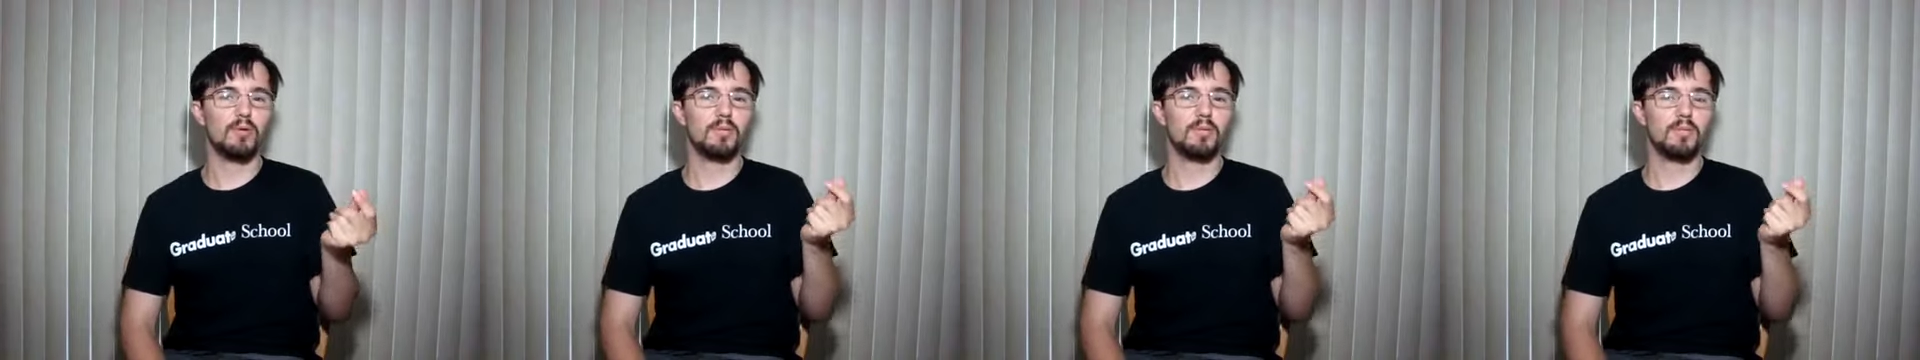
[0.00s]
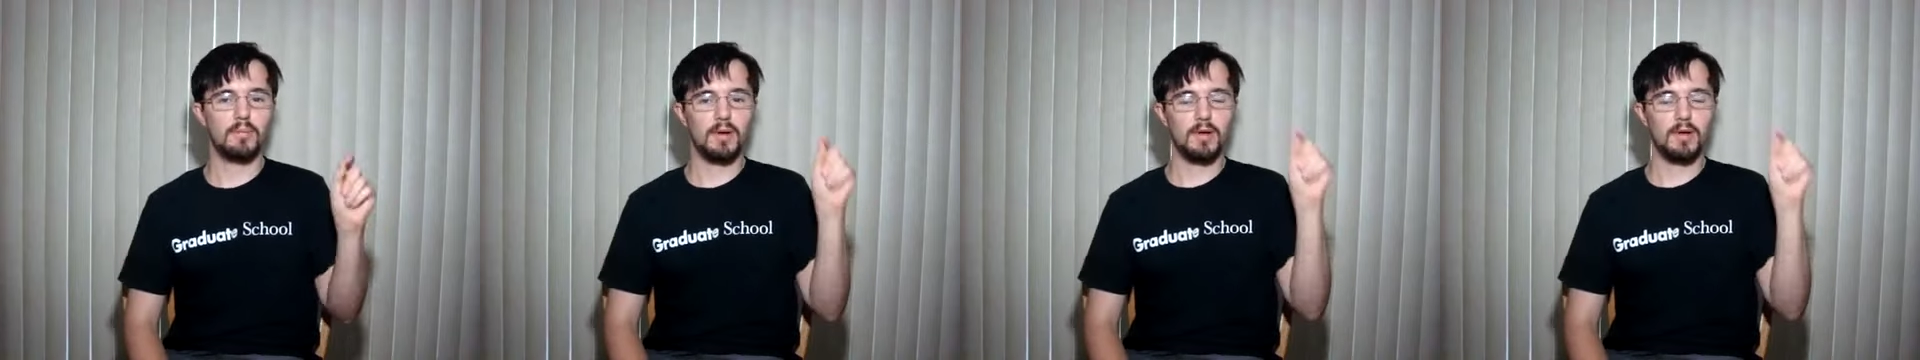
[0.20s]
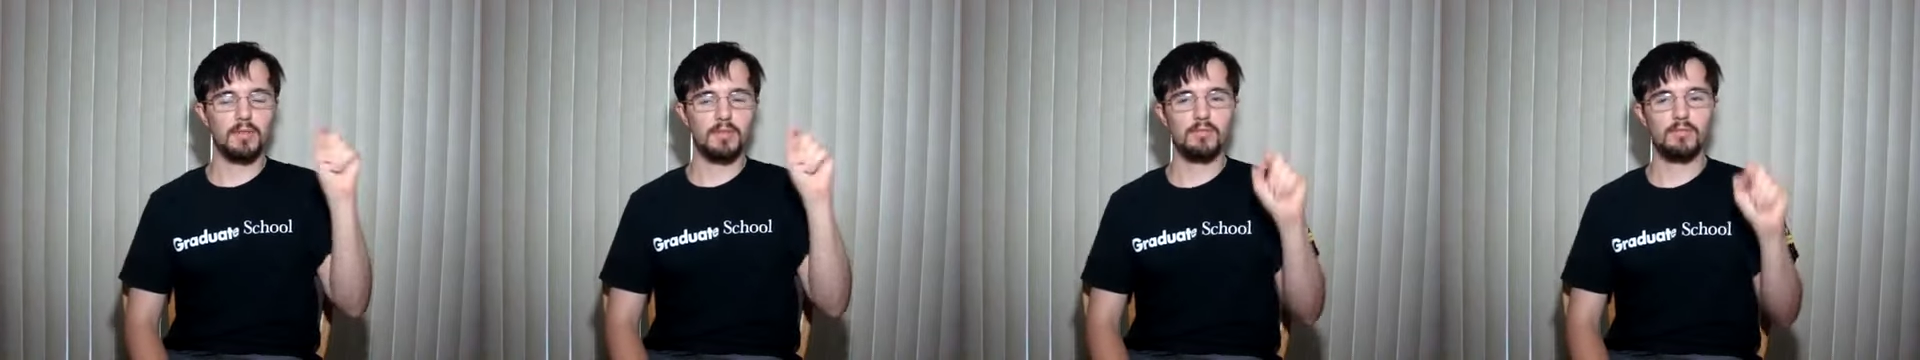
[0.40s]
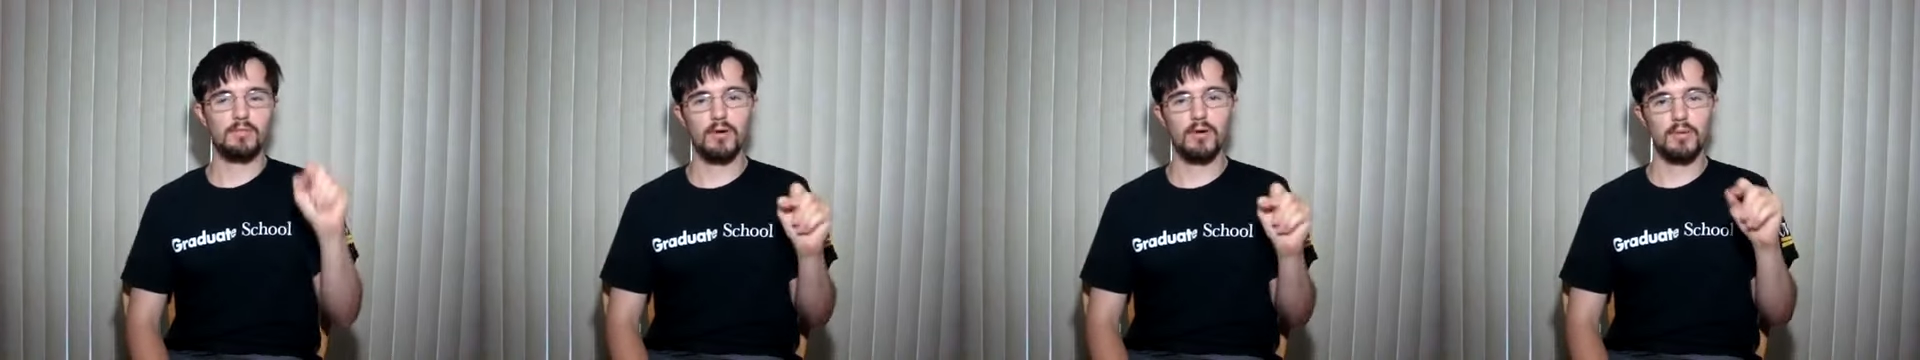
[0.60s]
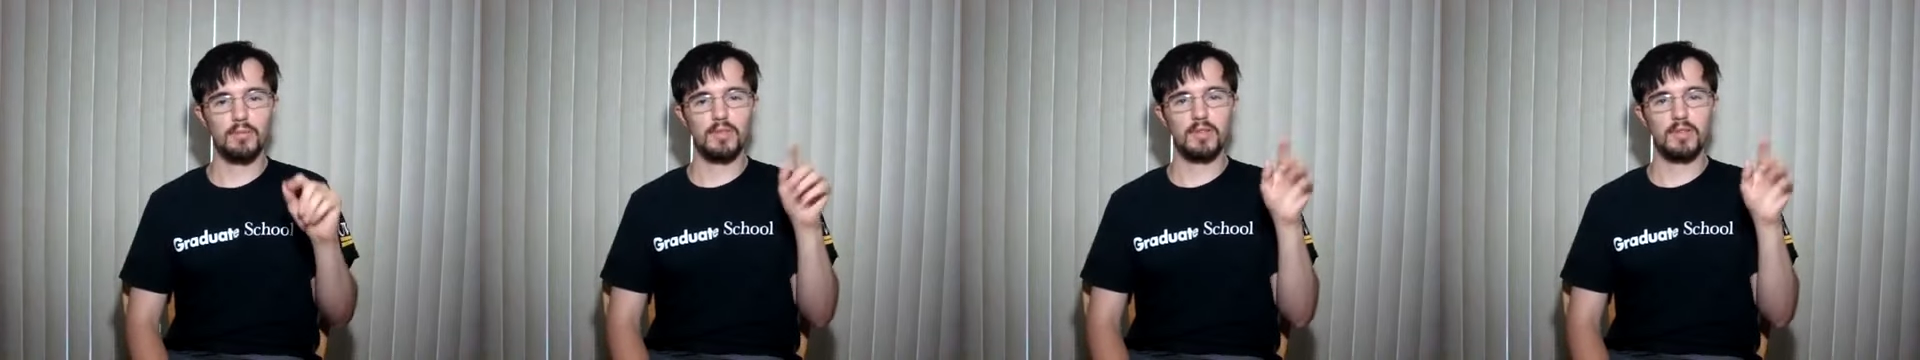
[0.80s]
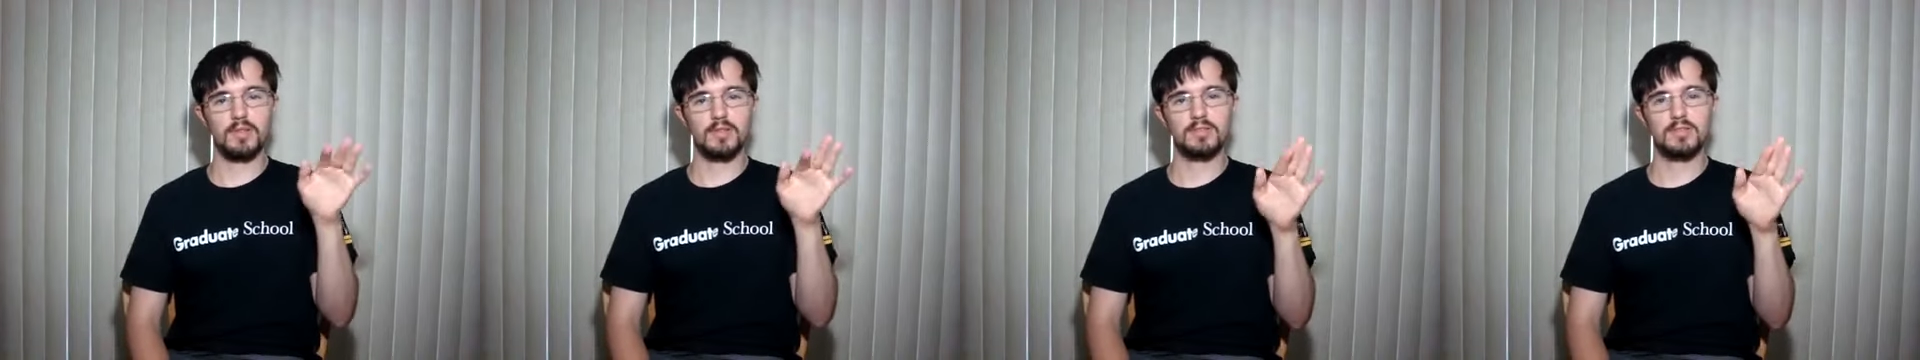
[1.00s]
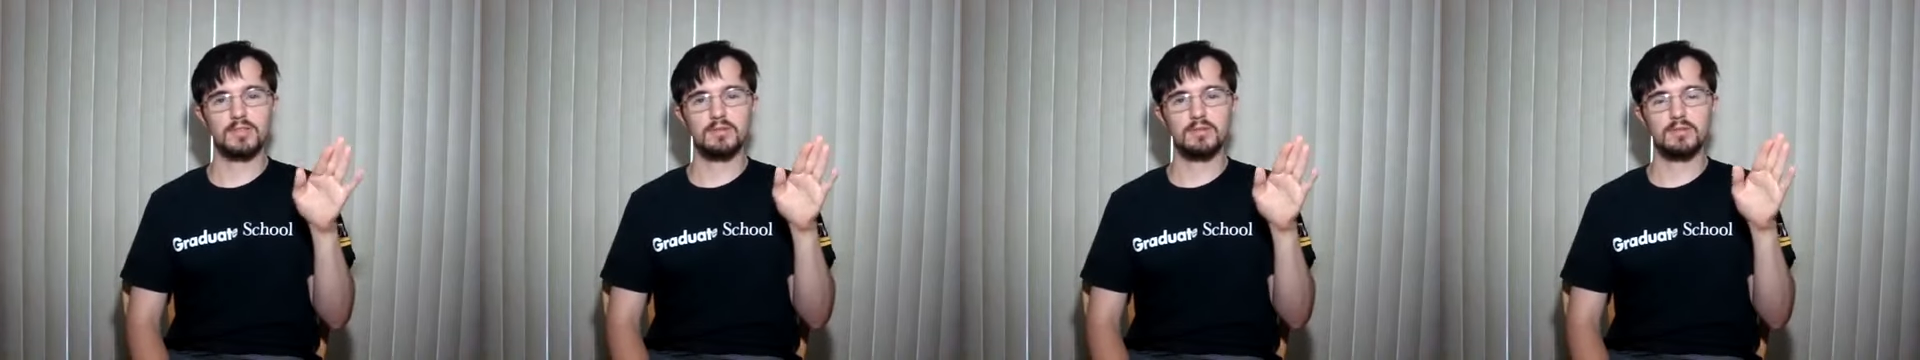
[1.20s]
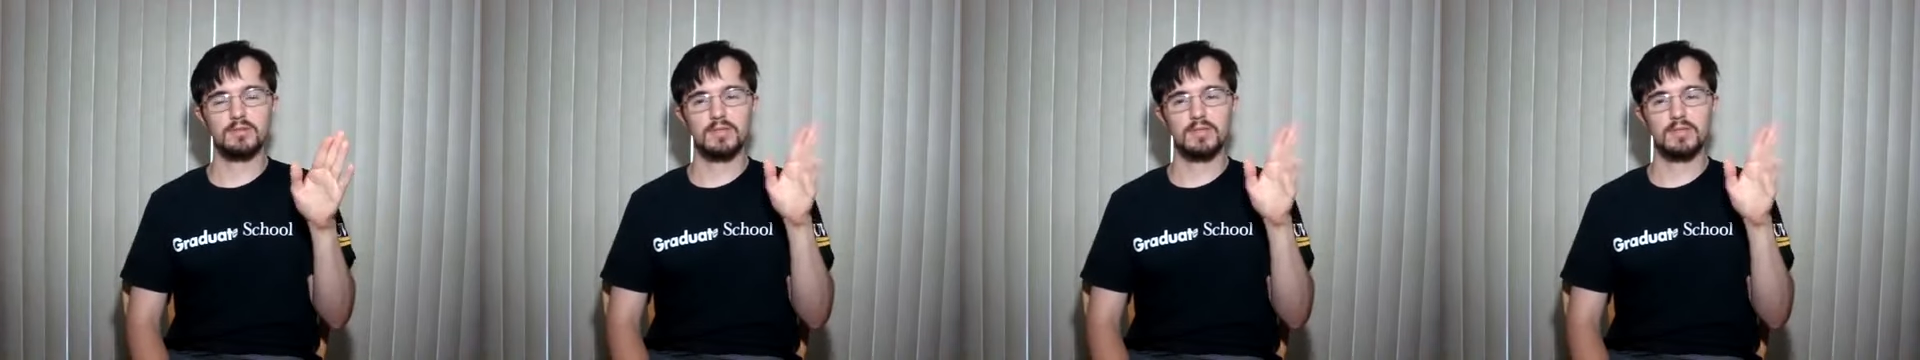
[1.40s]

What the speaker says: about the formula 2